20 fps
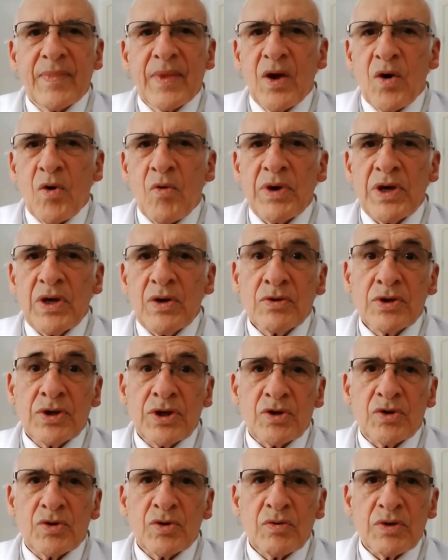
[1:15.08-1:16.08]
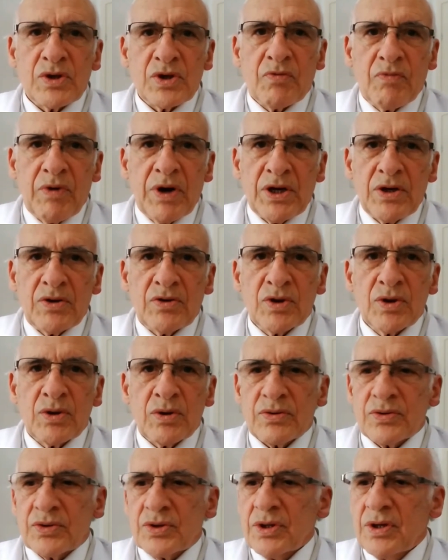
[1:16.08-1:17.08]
We used two screening
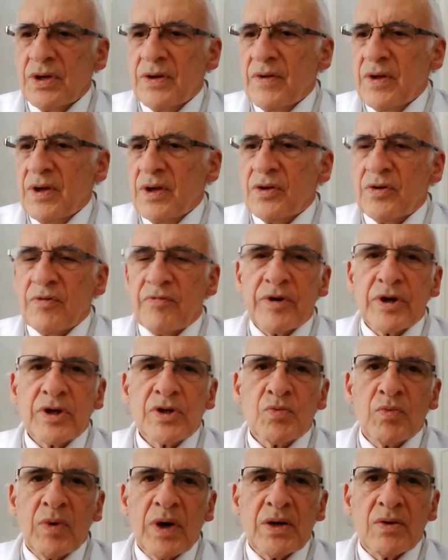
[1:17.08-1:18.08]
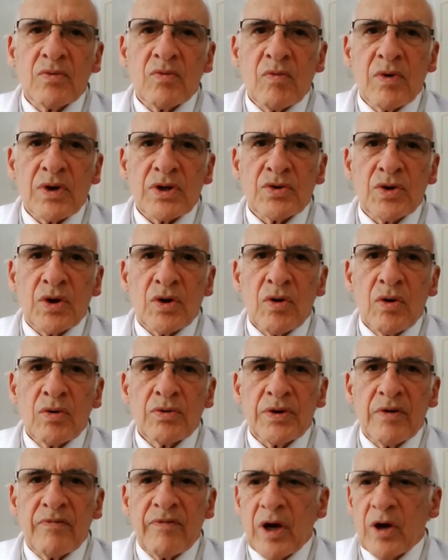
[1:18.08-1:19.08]
tools. The first one was the
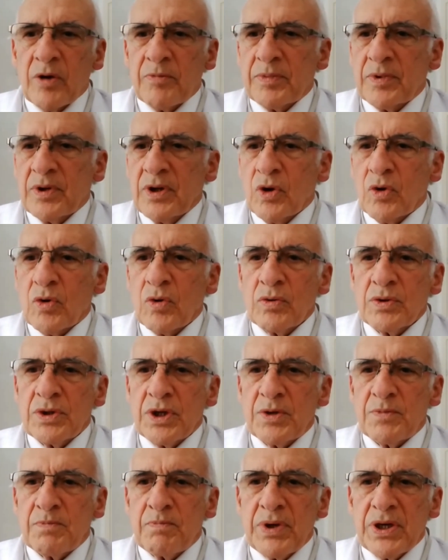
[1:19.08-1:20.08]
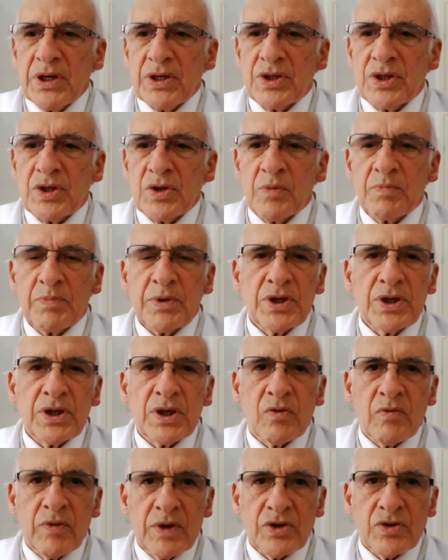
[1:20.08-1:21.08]
GOLD developed Could It Be COPD
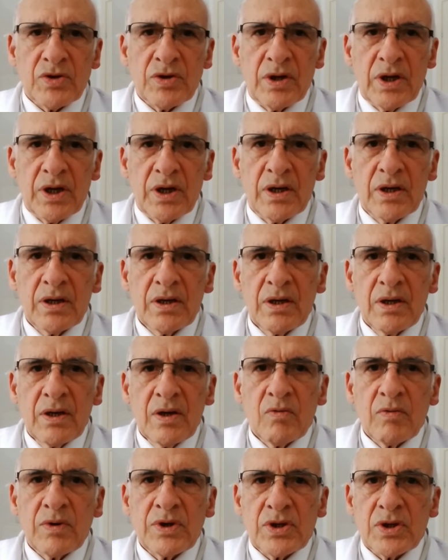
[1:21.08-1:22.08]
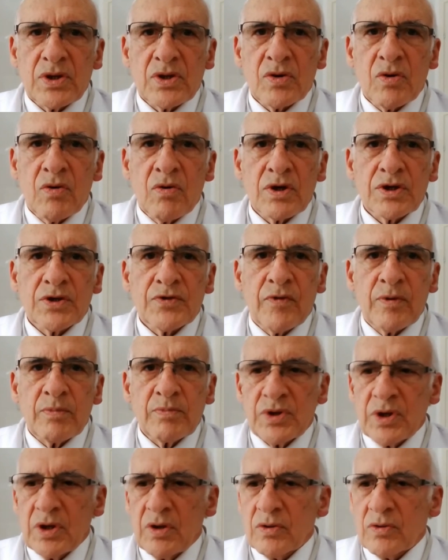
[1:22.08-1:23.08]
questionnaire, which scores from
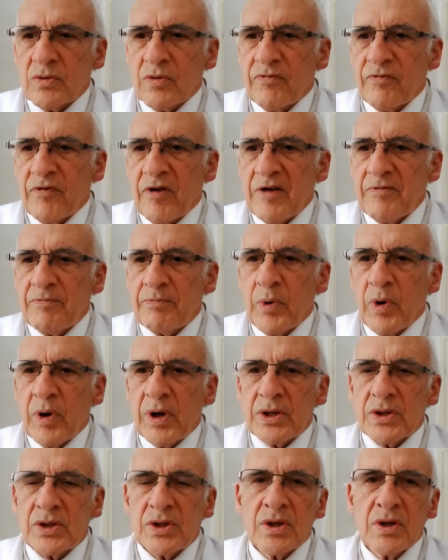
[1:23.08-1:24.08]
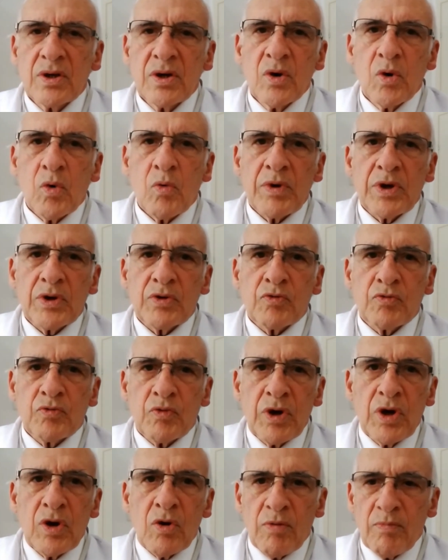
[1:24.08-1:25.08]
0 to 5 points, with
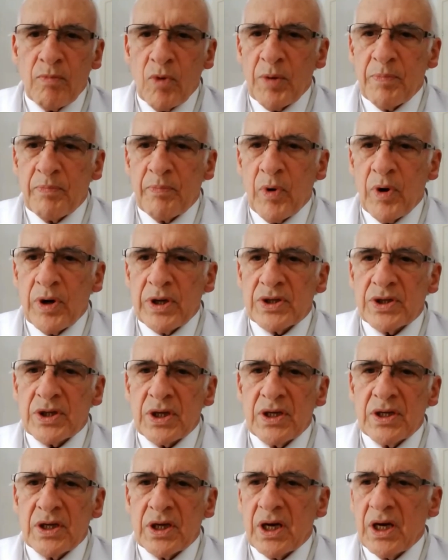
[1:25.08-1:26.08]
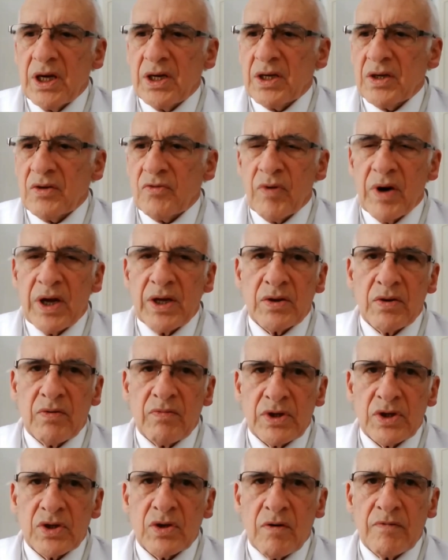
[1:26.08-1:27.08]
3 or more points indicating greater
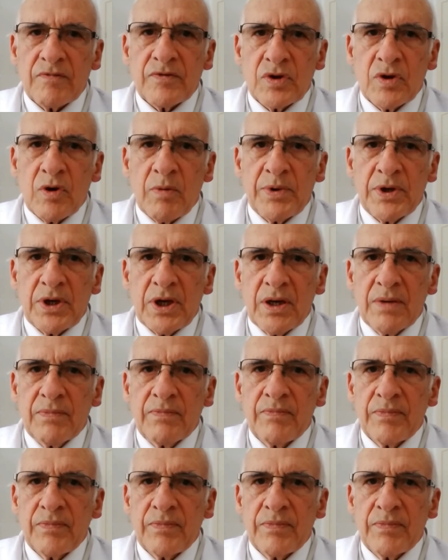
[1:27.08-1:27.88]
risk of COPD.